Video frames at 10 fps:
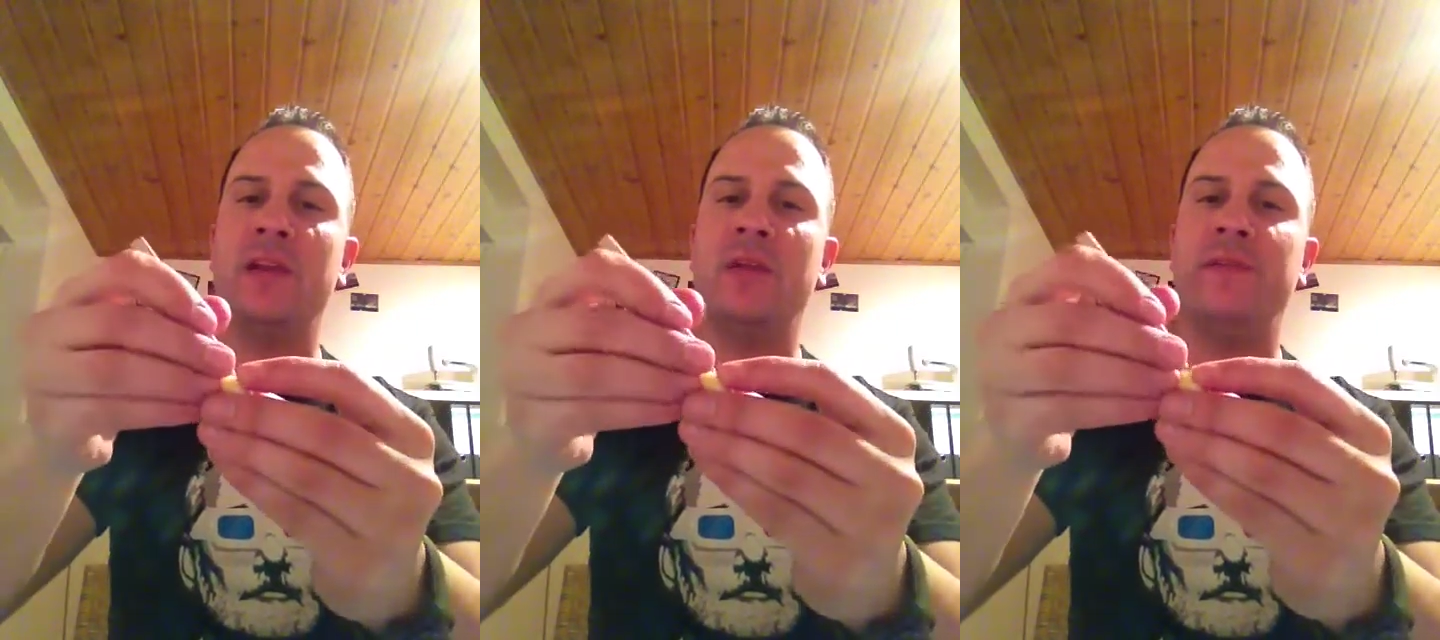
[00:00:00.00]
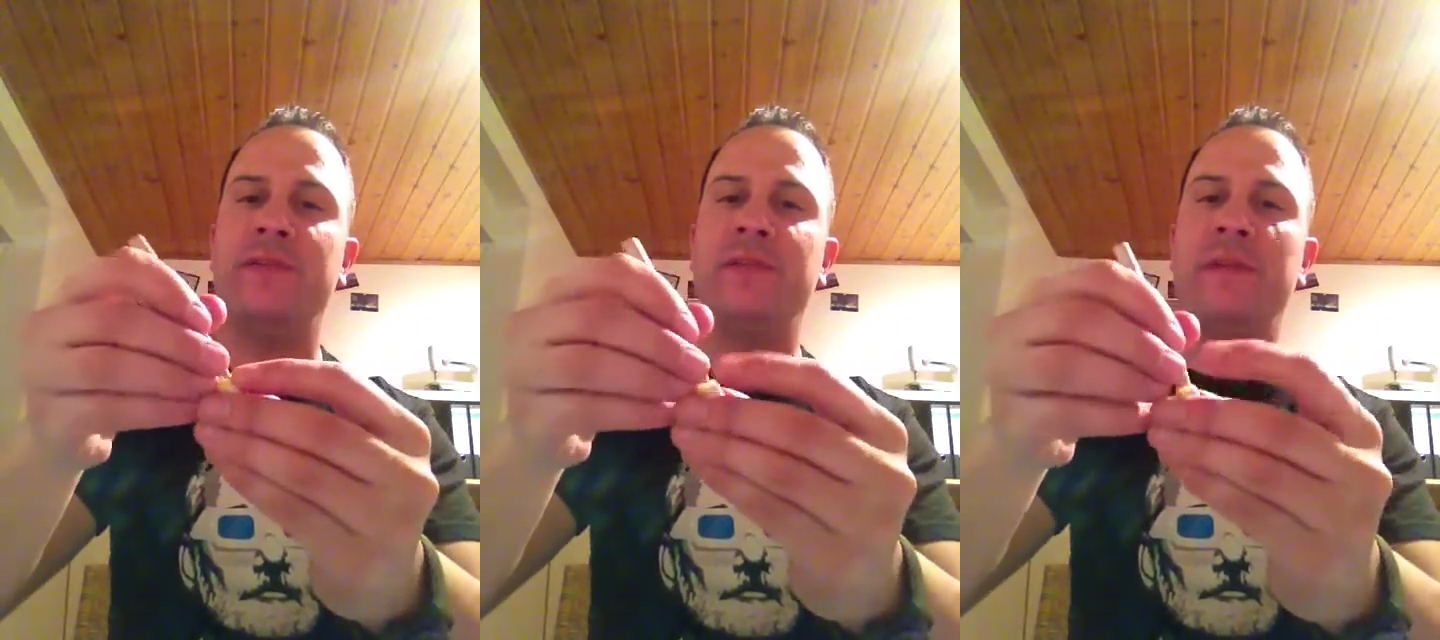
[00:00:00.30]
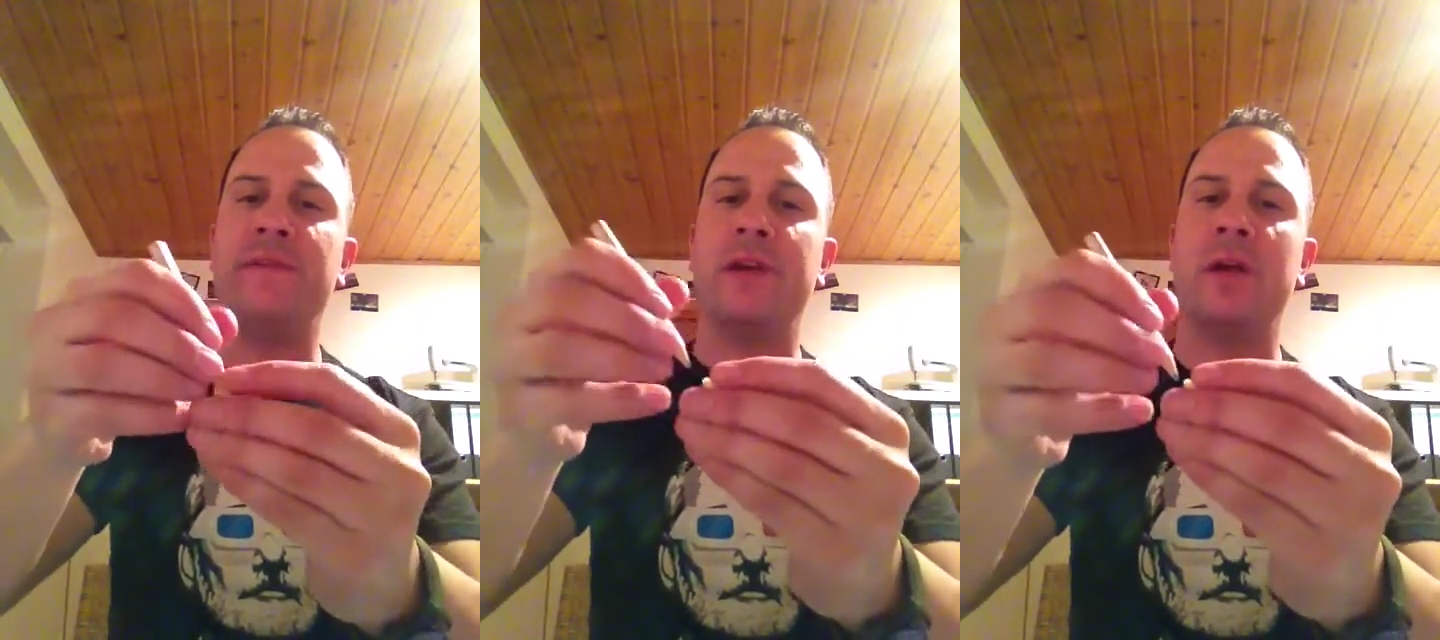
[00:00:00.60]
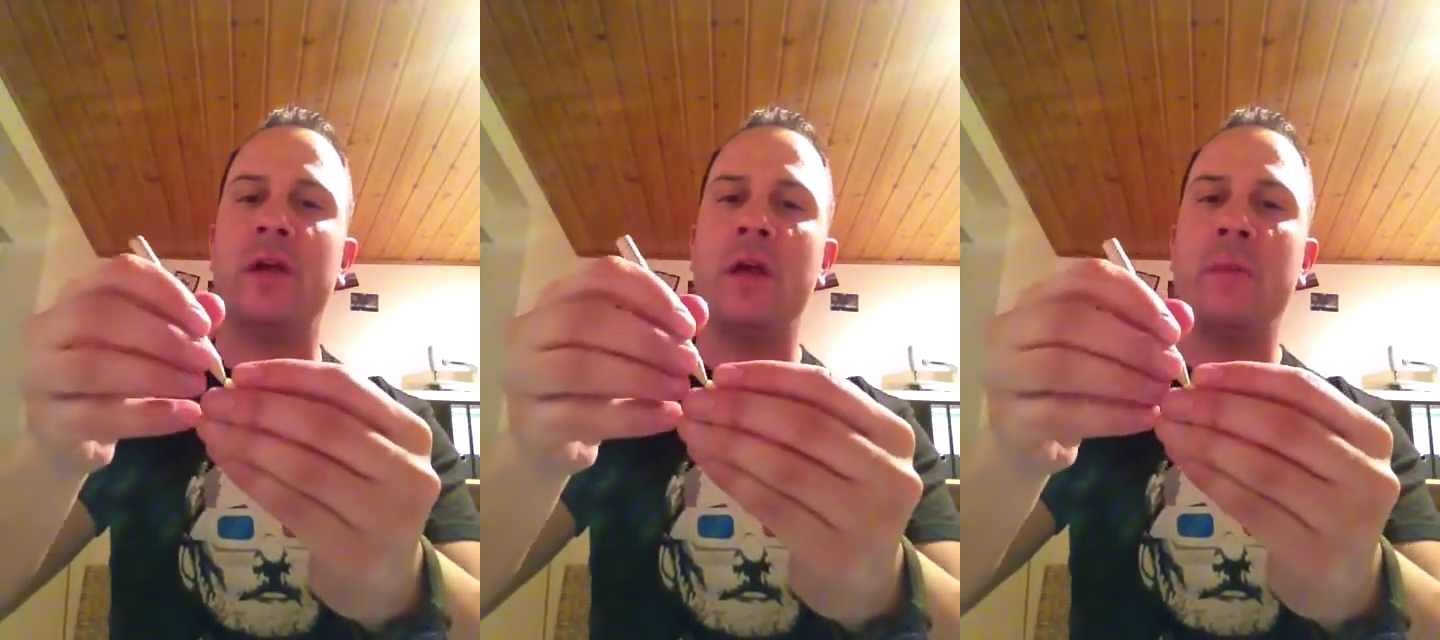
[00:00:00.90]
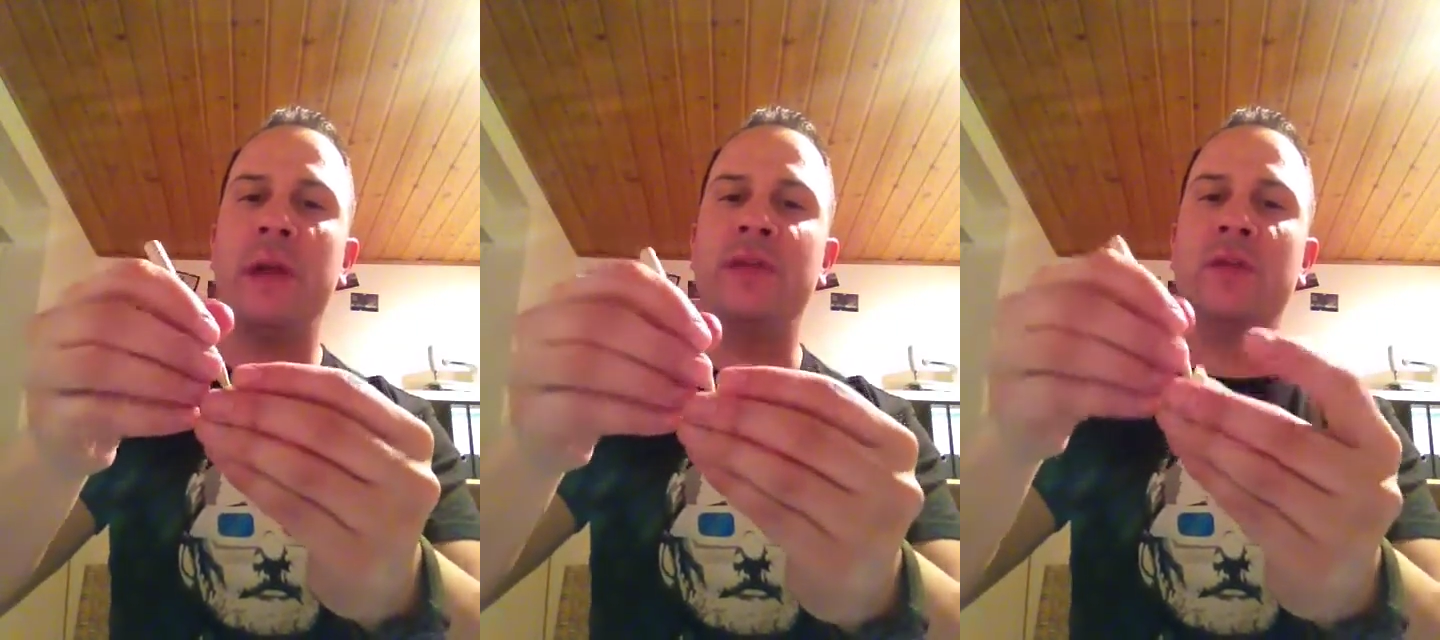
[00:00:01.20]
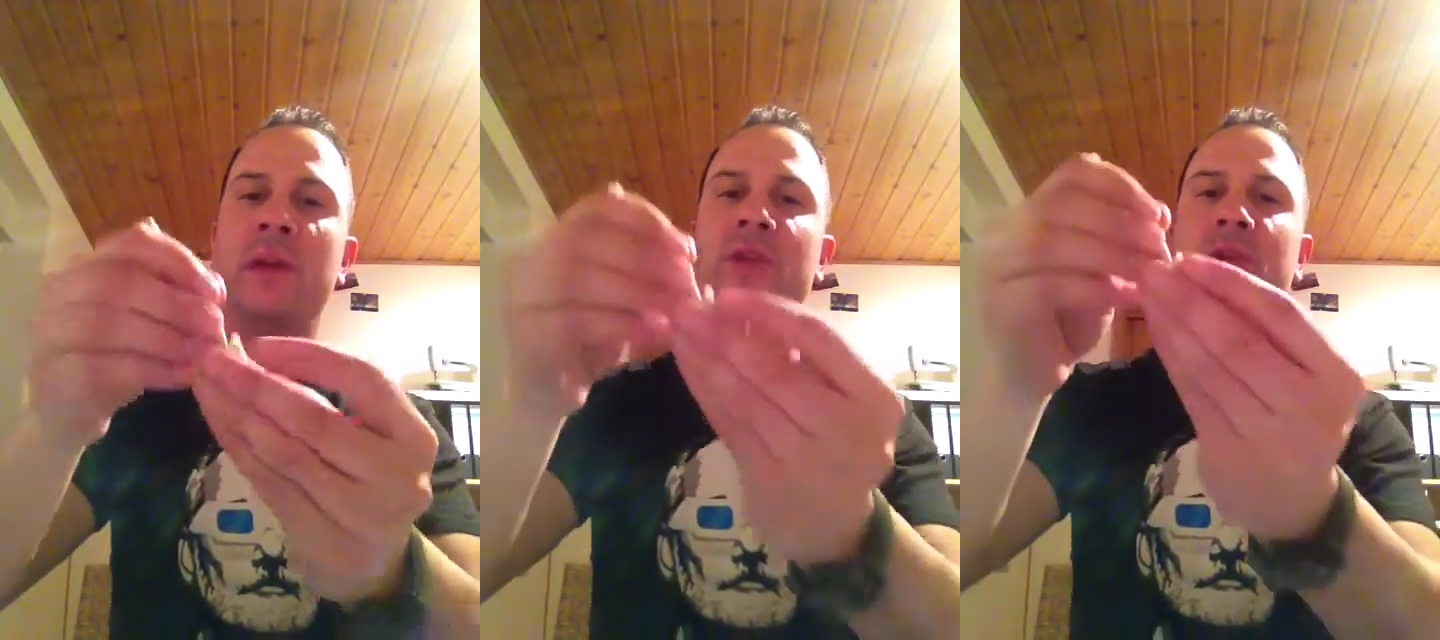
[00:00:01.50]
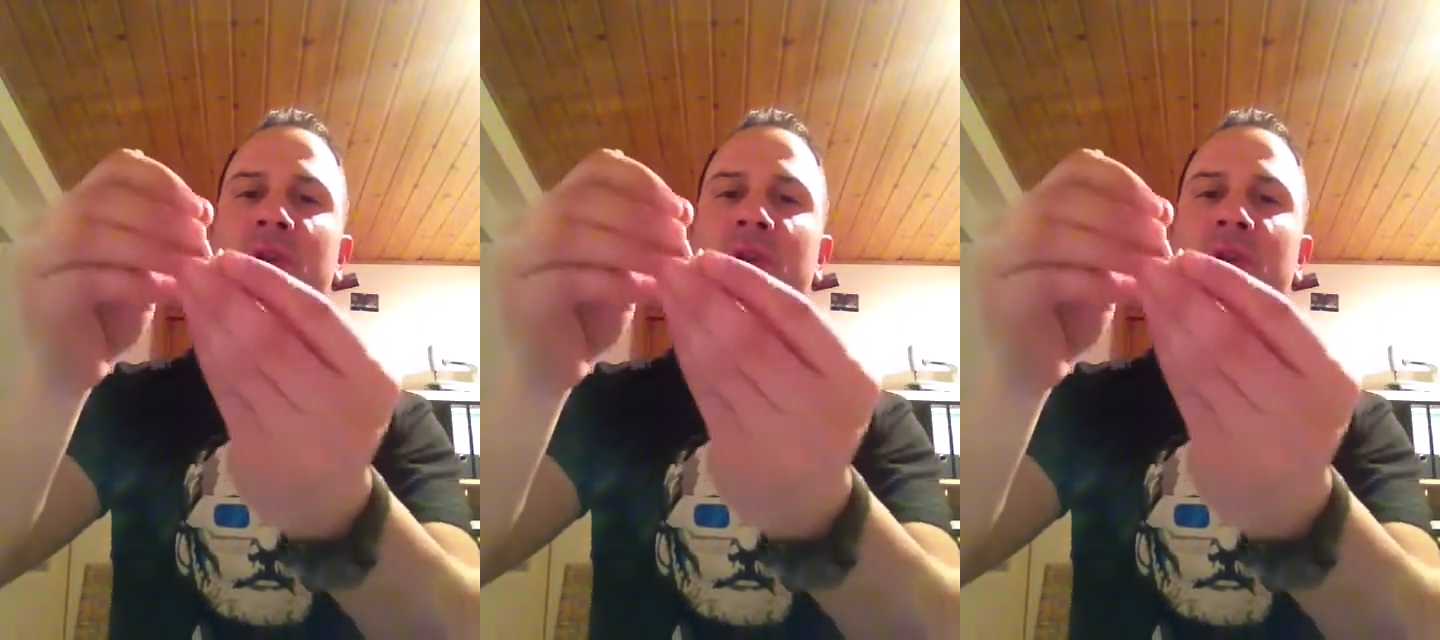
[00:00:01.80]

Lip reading: little fluffier, but I do make sure